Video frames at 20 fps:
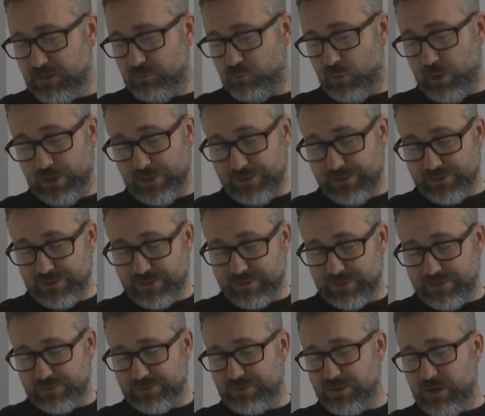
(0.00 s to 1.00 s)
While he did
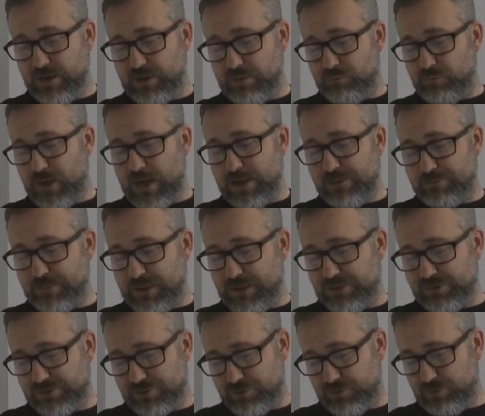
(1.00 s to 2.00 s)
this, Rat
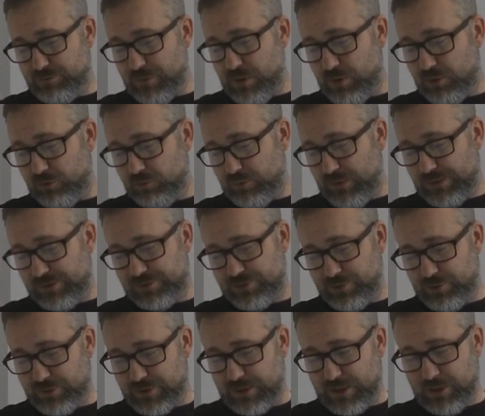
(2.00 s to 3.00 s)
made sure Mole went
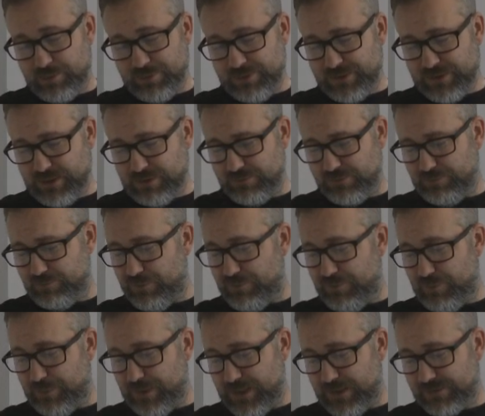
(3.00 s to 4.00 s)
jogging up and down the
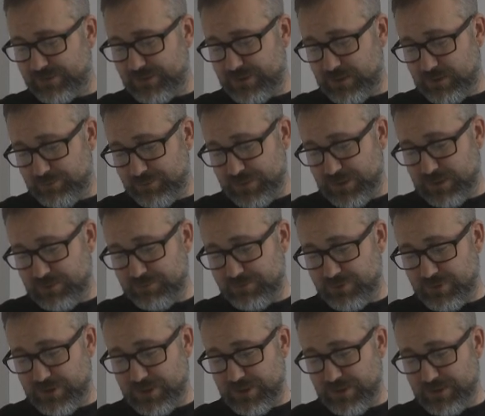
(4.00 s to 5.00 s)
riverbank to help get him
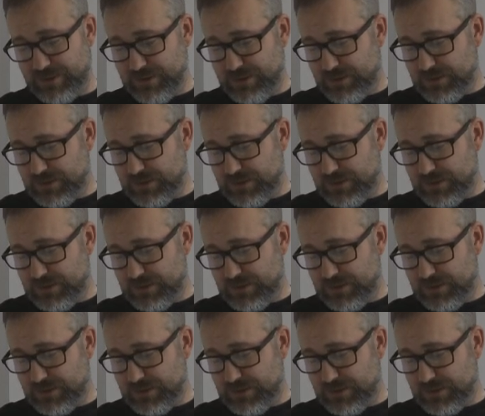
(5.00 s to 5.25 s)
dry.